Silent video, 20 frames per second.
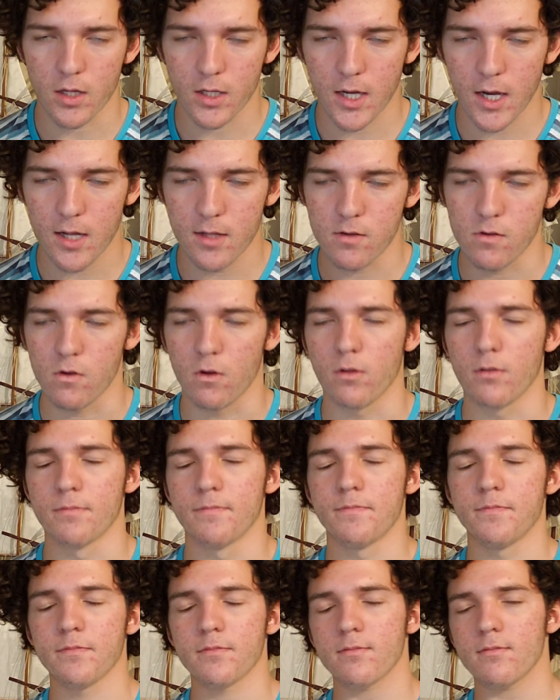canceled.
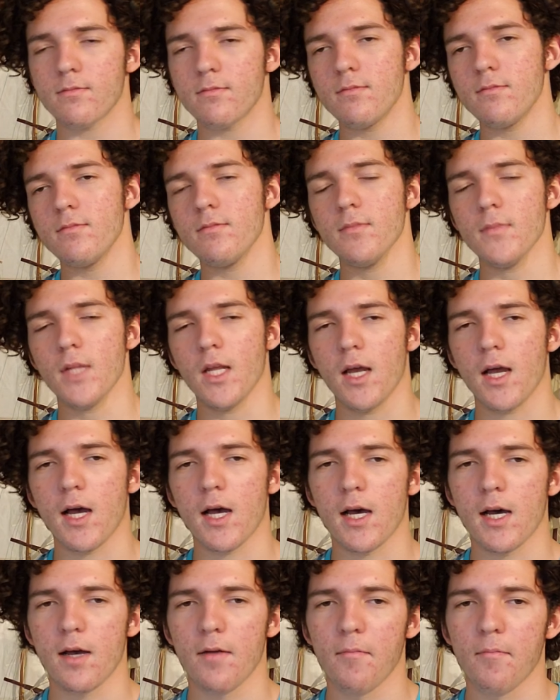
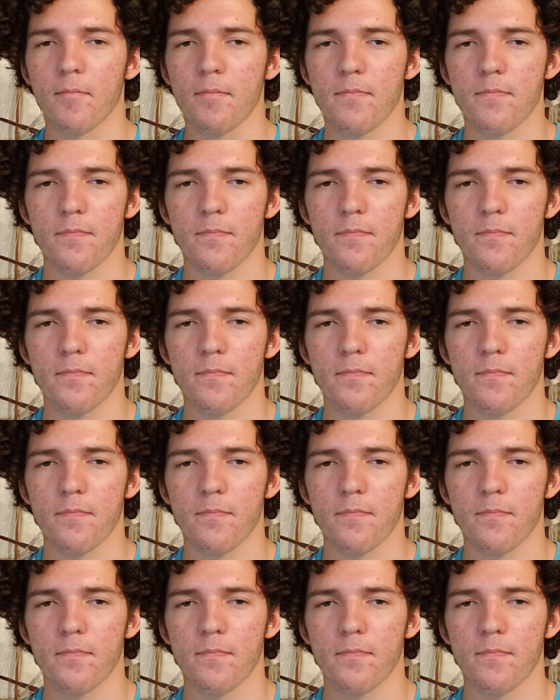And